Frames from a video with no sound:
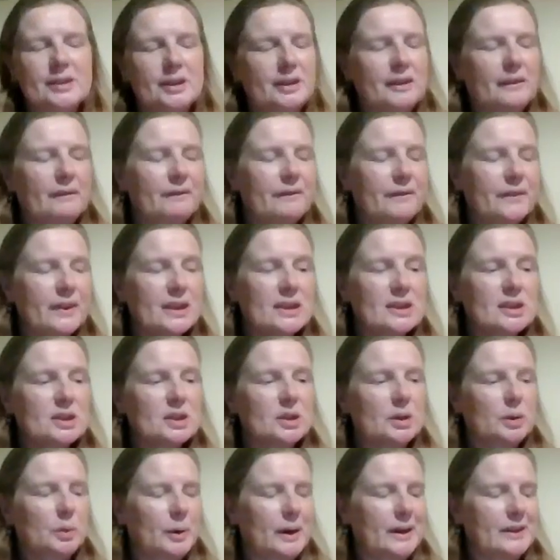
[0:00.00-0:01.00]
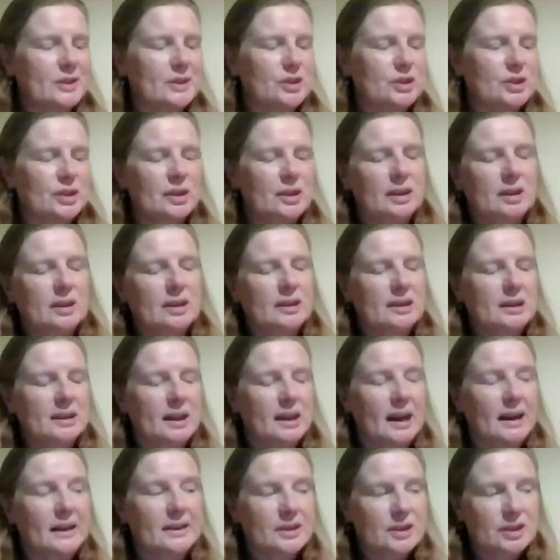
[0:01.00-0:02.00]
so the first question
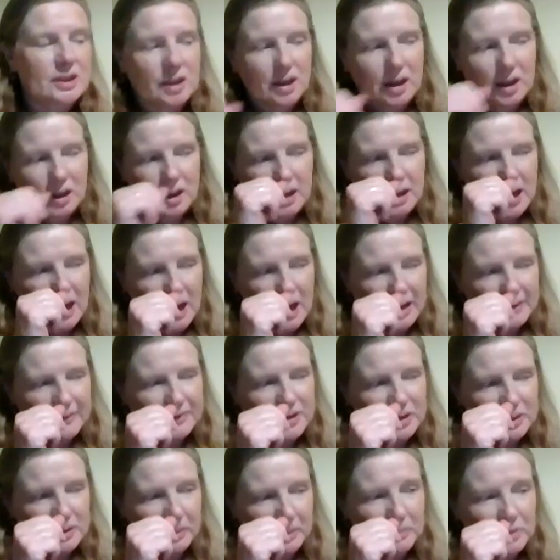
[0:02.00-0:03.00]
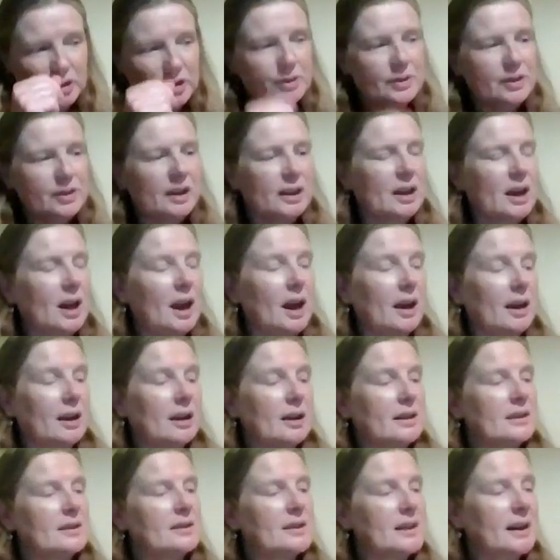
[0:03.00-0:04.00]
that I have, so I'm using
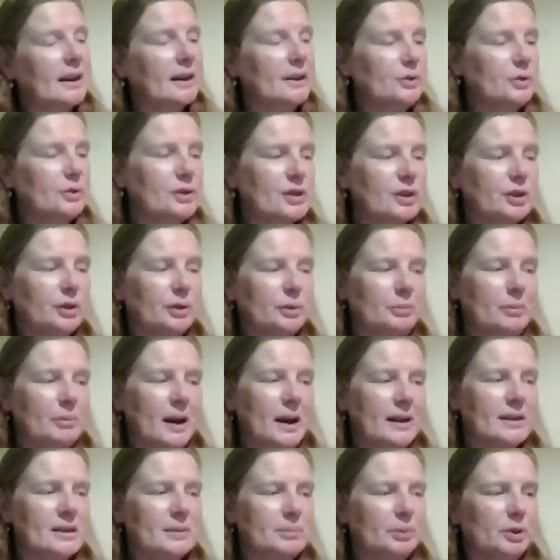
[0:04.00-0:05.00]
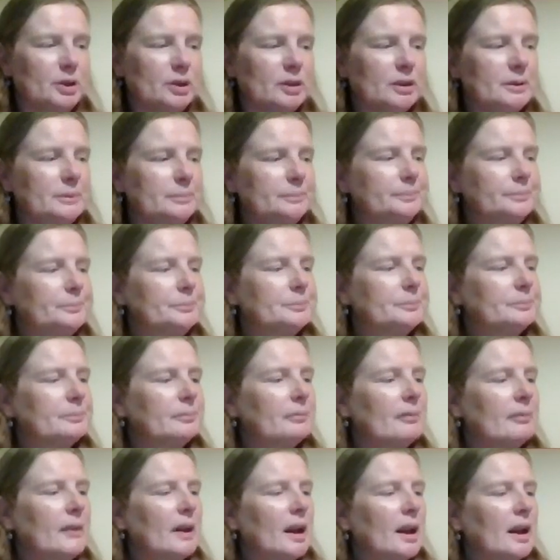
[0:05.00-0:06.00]
a secondary school maths book,
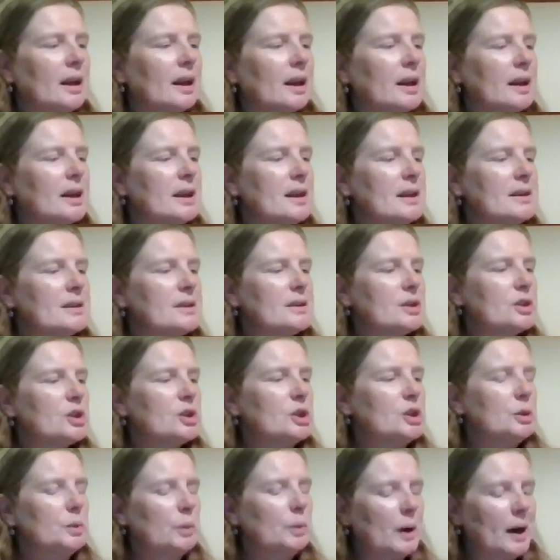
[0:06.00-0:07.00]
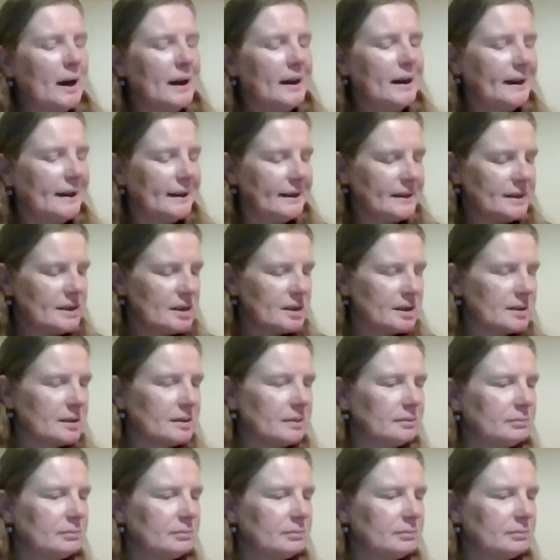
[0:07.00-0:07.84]
is to add